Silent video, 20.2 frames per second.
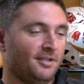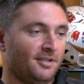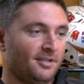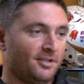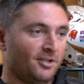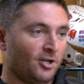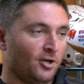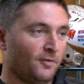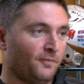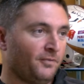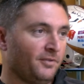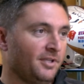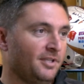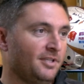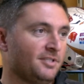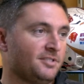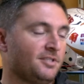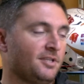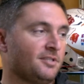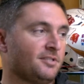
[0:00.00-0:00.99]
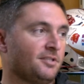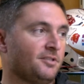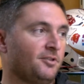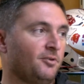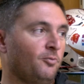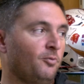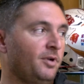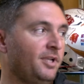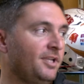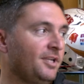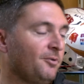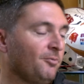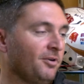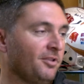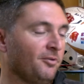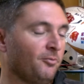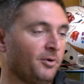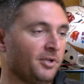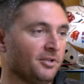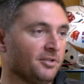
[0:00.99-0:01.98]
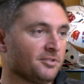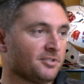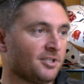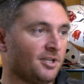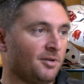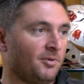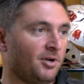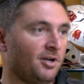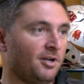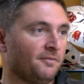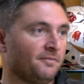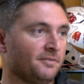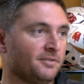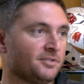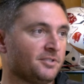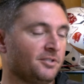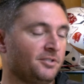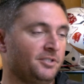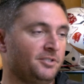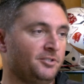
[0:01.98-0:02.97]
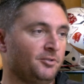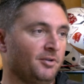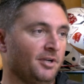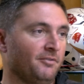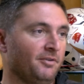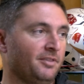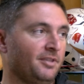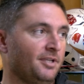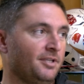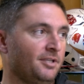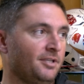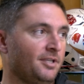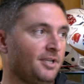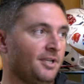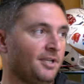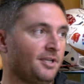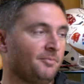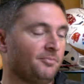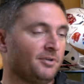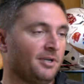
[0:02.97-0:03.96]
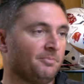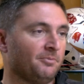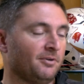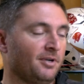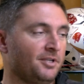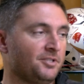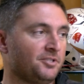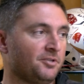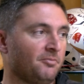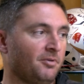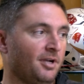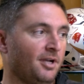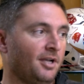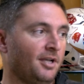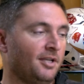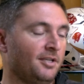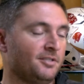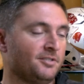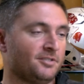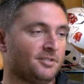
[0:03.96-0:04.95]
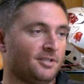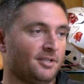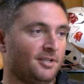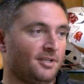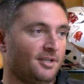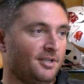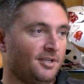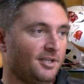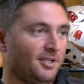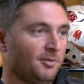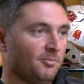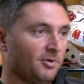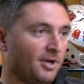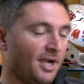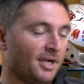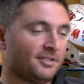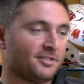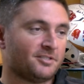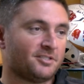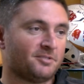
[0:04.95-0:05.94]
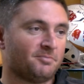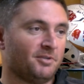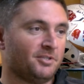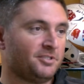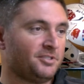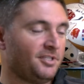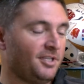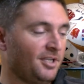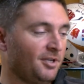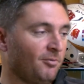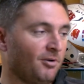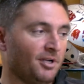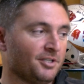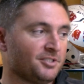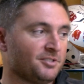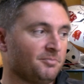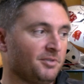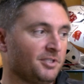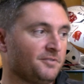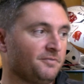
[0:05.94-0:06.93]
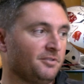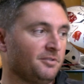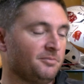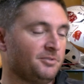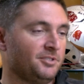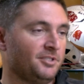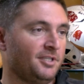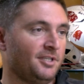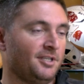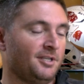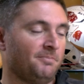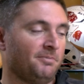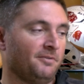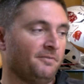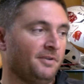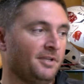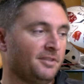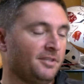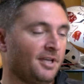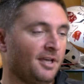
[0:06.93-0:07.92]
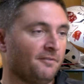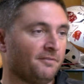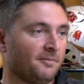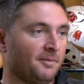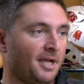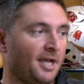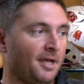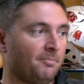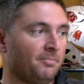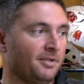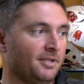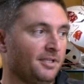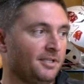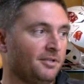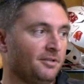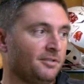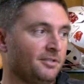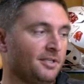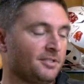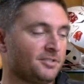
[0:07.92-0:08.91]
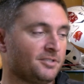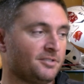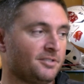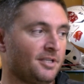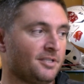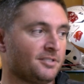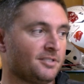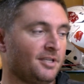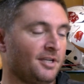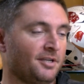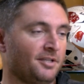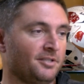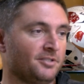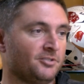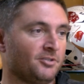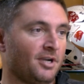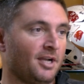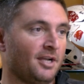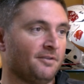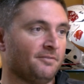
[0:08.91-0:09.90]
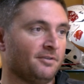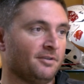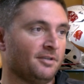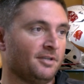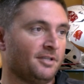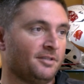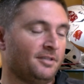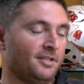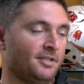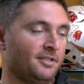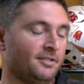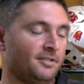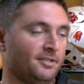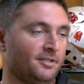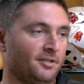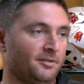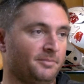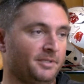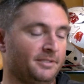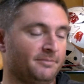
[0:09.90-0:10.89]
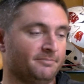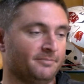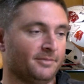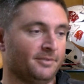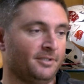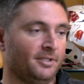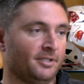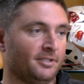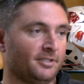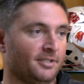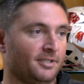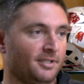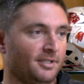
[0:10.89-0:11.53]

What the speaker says: hopefully this isn't the week where the wheels come off. And so you do everything you can preparation-wise, practice as much as you can, watch as much film as you can to prevent that from happening. And that's kind of the driver. And I think, look,